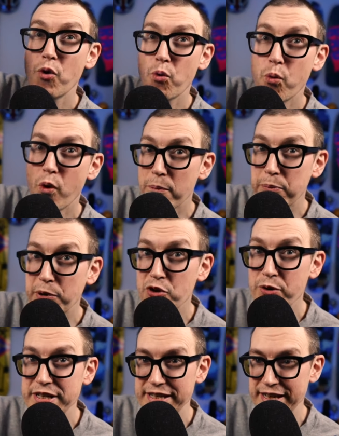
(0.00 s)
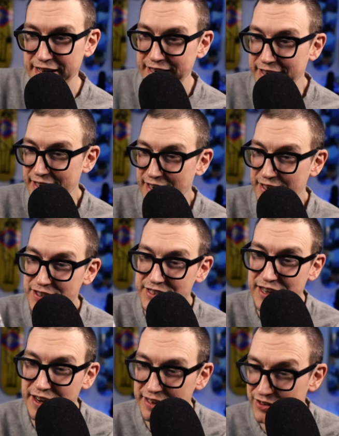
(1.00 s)
What blue is it?
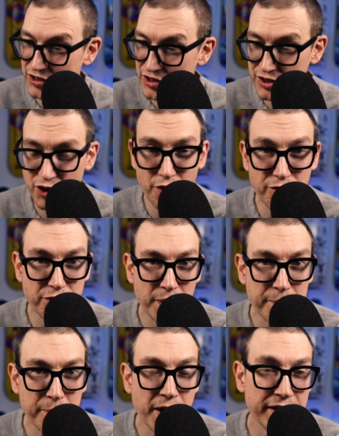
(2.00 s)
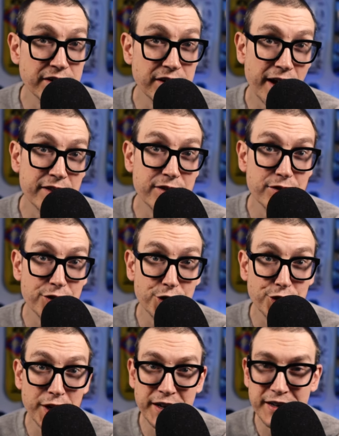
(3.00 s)
because it's just gone from my mind. And and the
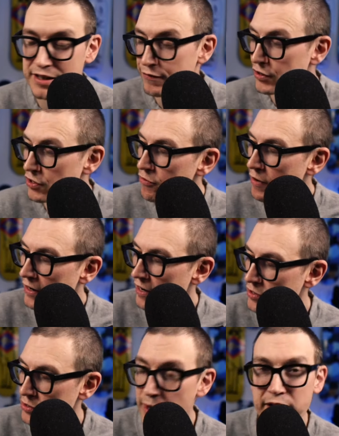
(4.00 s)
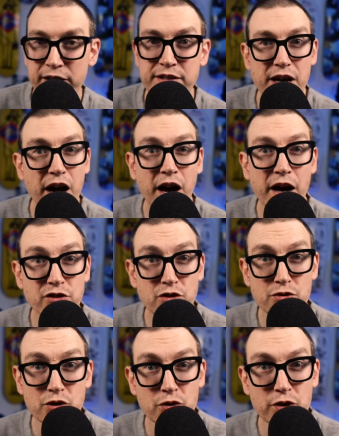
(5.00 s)
thing is, if you're new around here as well, is I
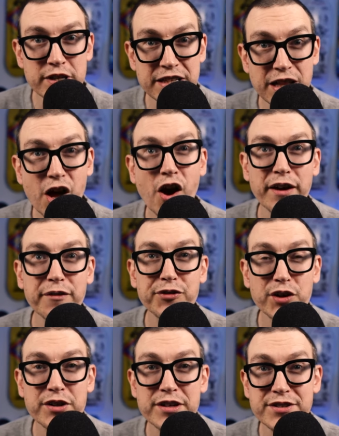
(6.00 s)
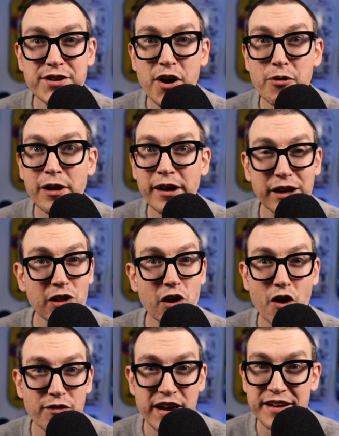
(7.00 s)
do do these live, so there's no like a
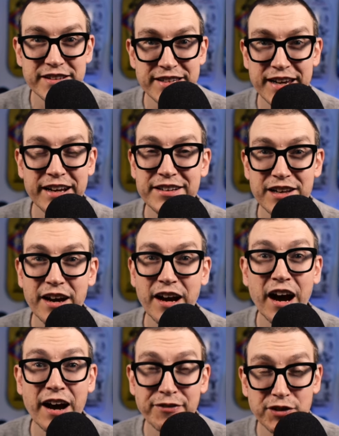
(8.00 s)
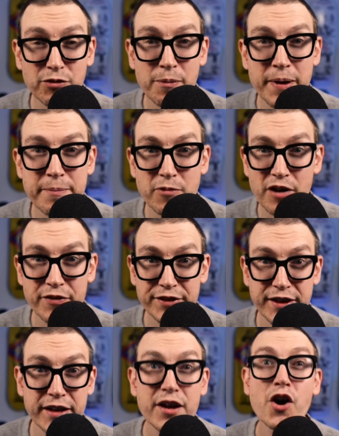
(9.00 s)
lot of editing. It's like I have to remember
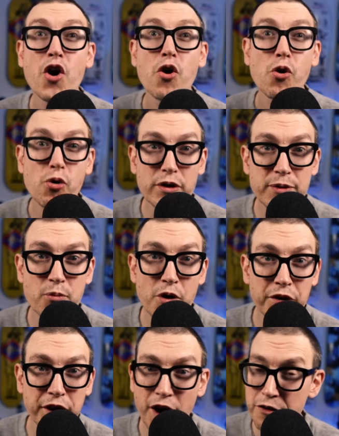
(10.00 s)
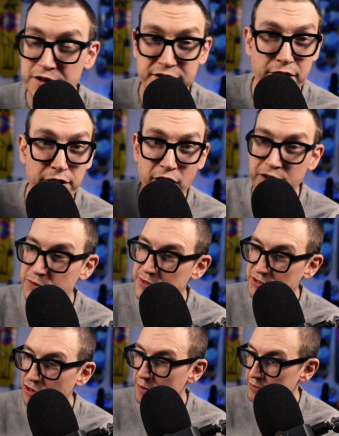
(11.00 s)
everything all in one go. There's no going to a
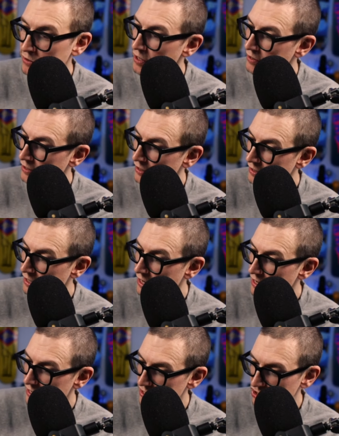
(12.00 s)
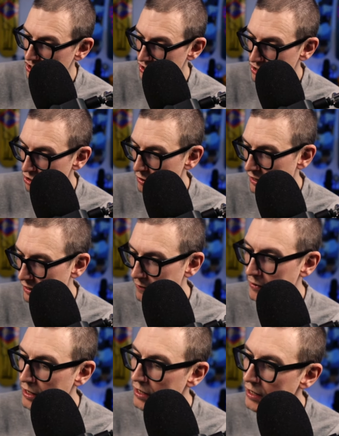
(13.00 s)
script or nothing. It's just doing it.
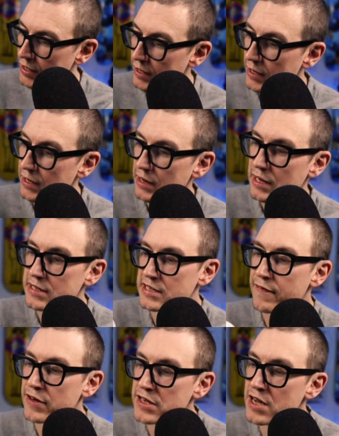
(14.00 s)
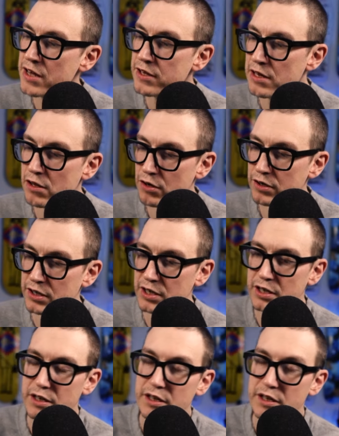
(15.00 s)
Let's have another look